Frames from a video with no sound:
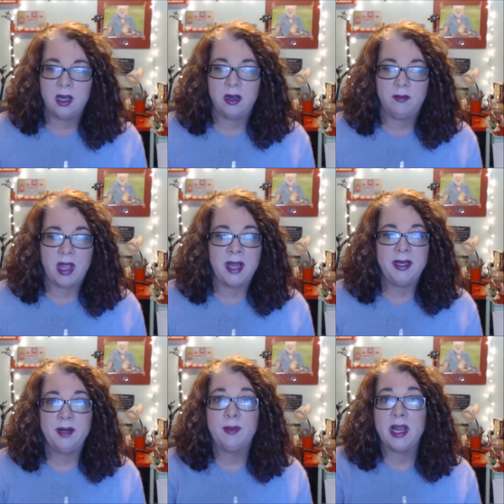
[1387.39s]
Um, I
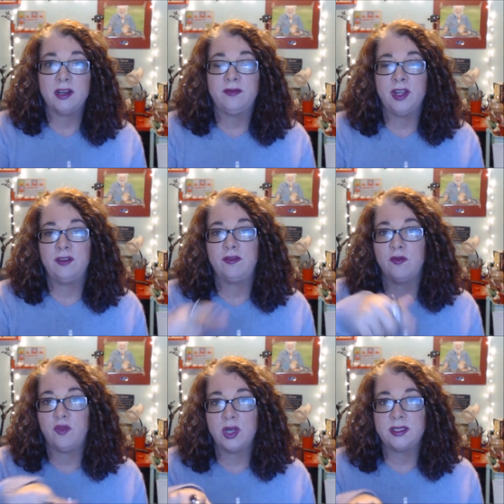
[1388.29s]
need a microphone
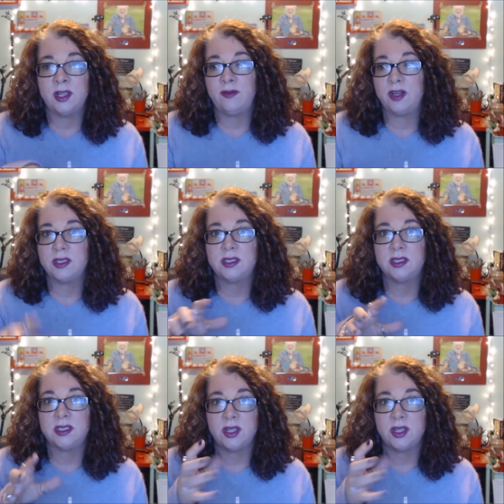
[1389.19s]
for voiceovers